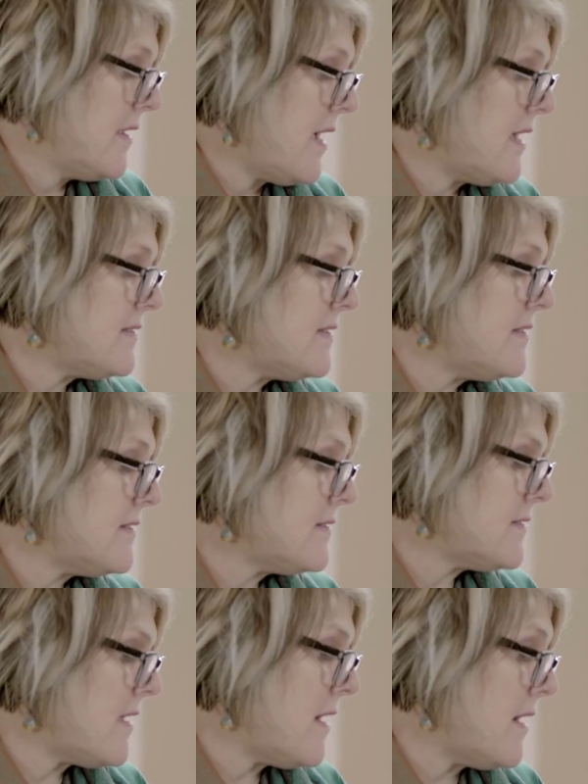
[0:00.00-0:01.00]
As in,
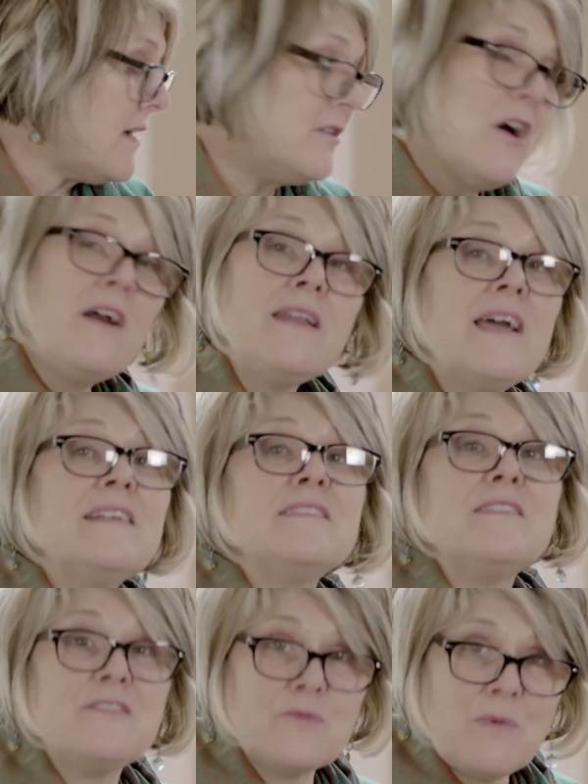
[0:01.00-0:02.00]
not as
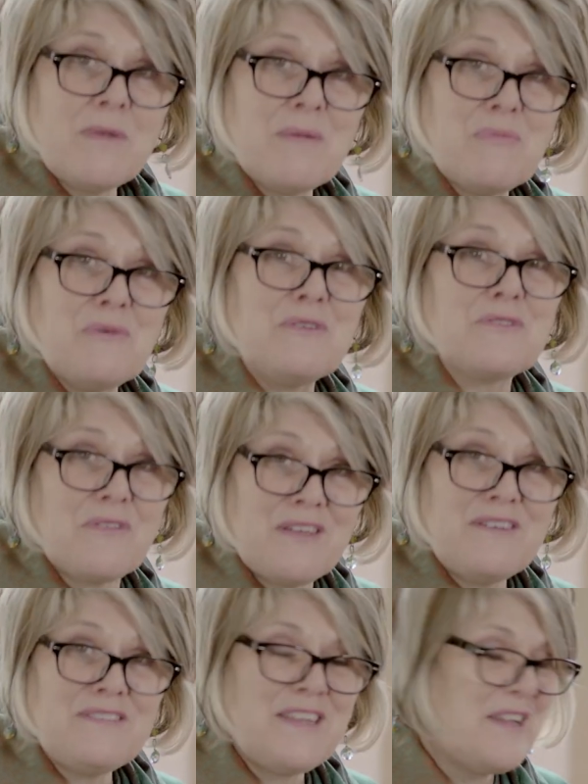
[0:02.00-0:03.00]
in swimming pool. So
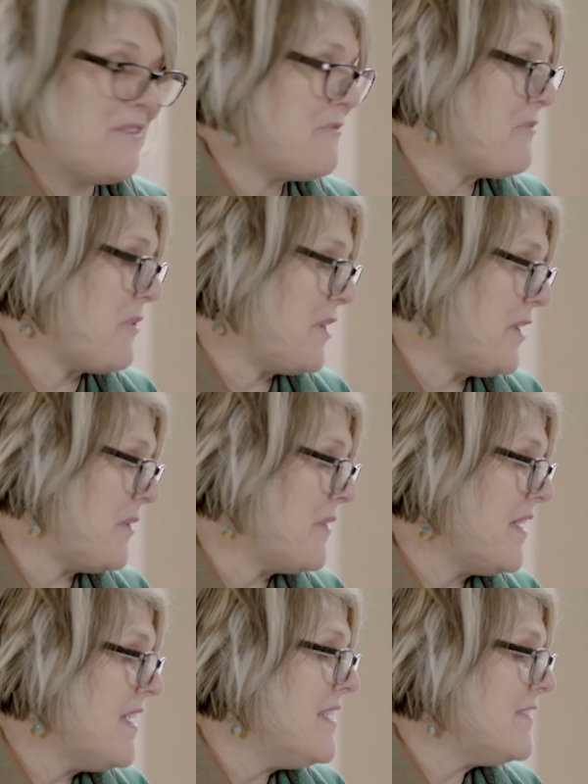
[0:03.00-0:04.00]
there's a hint for you.
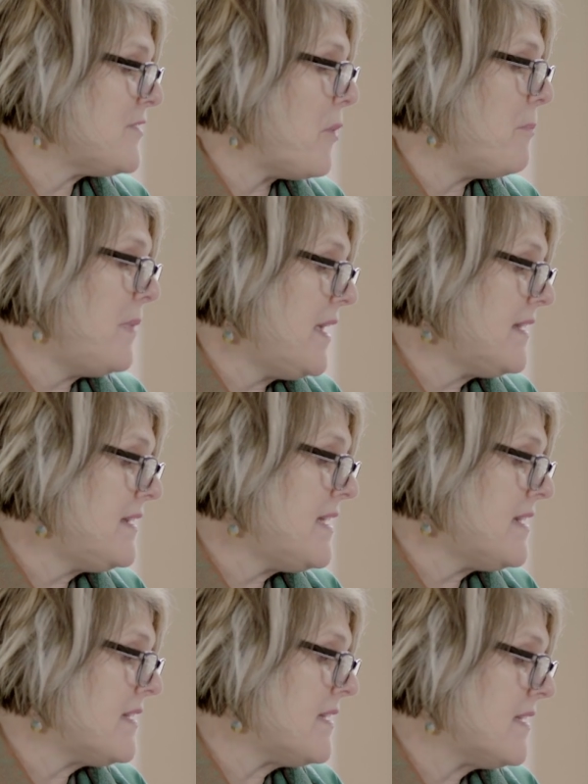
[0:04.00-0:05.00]
So
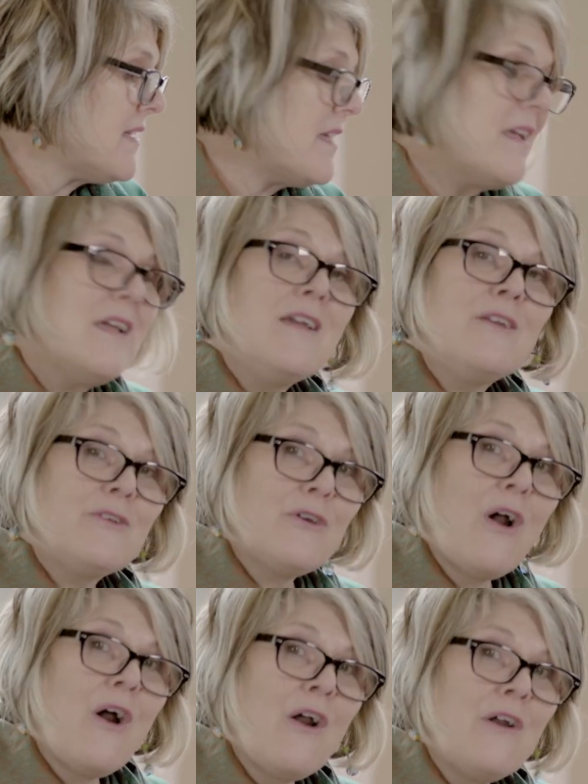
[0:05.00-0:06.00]
picnic,
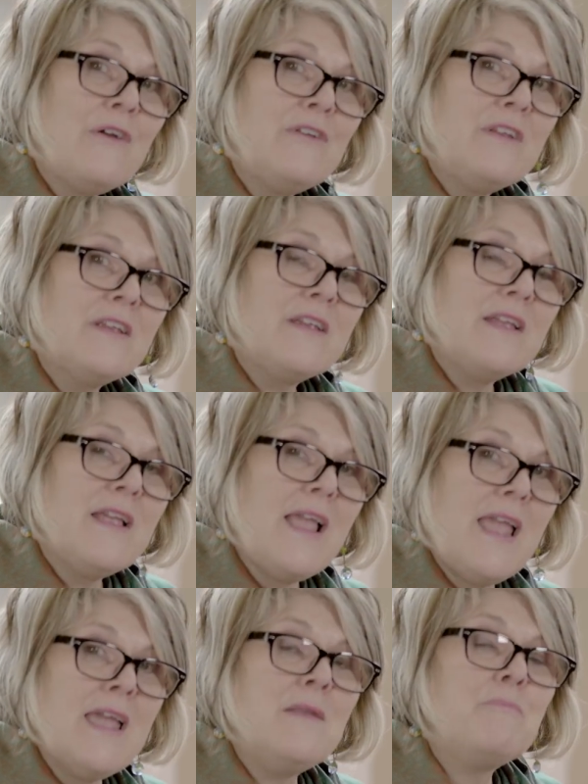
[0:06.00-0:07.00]
card,
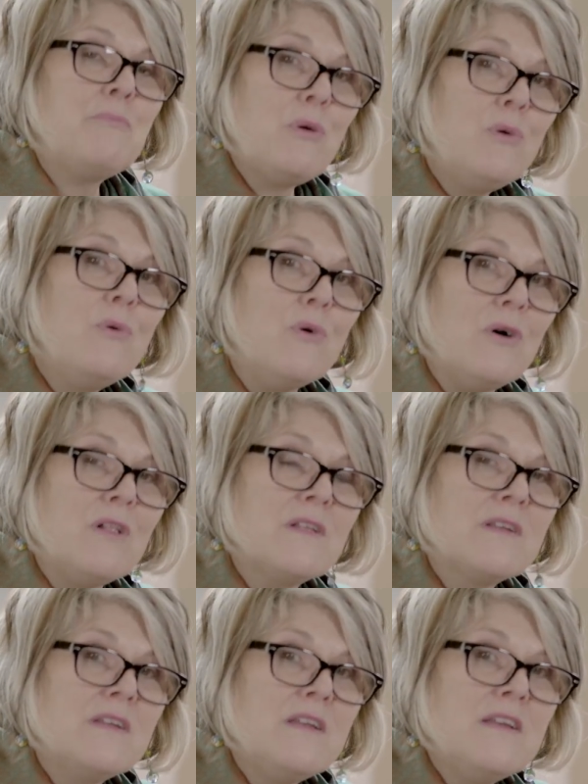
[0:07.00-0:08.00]
and pool.
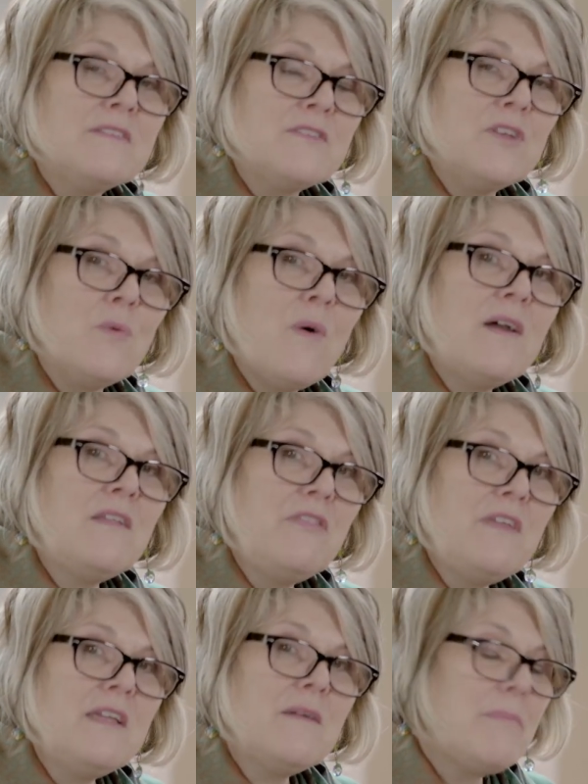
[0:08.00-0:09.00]
So you want to
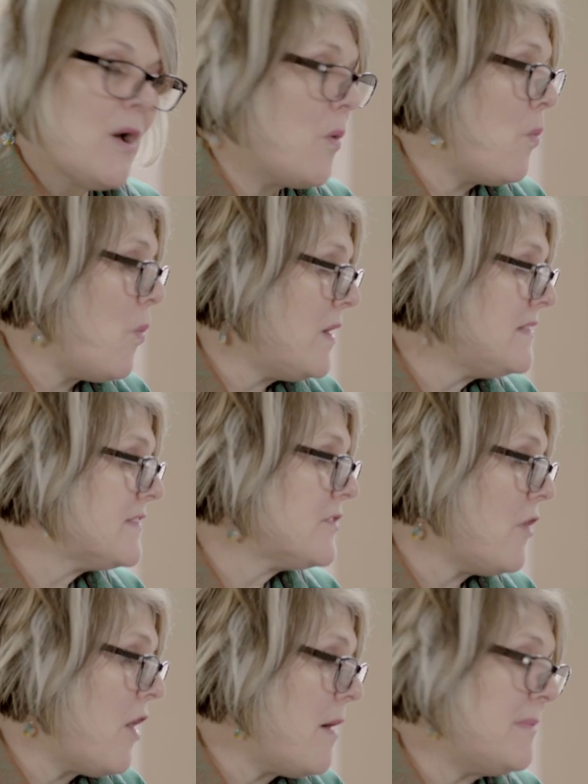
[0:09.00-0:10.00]
think about what's
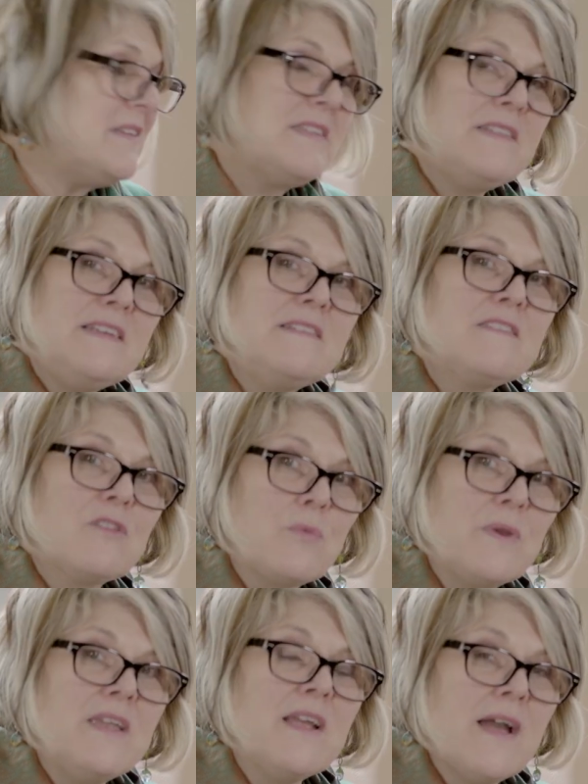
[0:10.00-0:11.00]
common to these
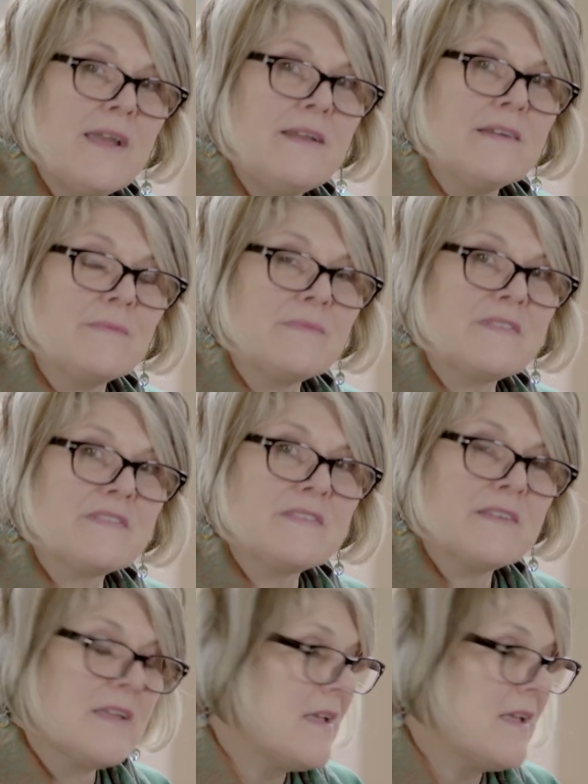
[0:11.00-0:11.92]
3 items.